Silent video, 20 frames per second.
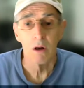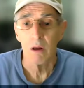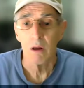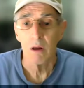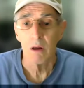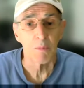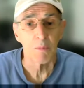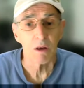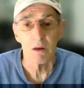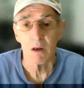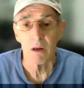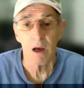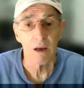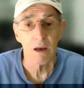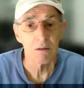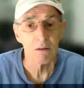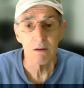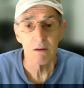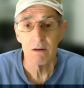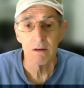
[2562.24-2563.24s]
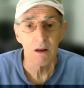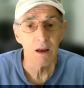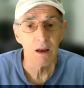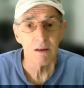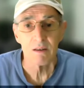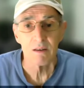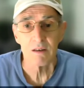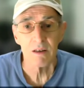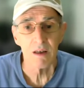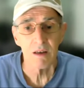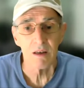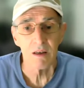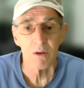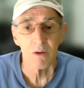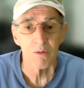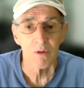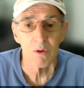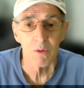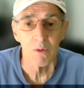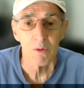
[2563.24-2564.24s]
I mean, I see you
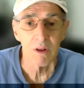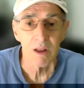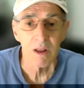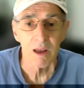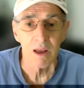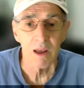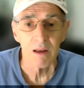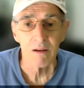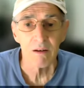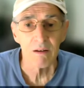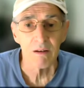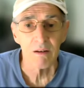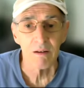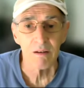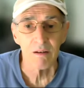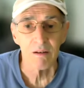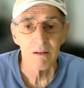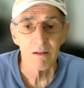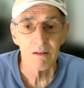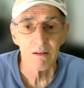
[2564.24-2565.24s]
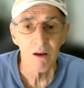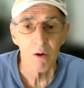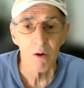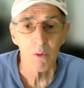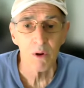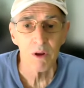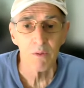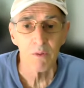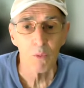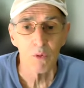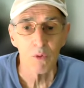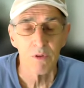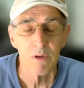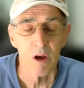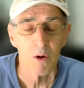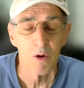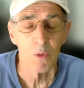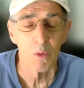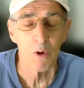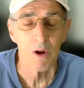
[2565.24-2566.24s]
doing it so
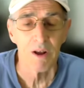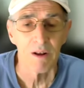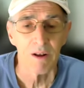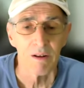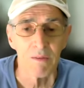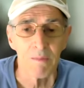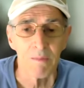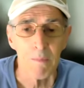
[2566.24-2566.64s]
well.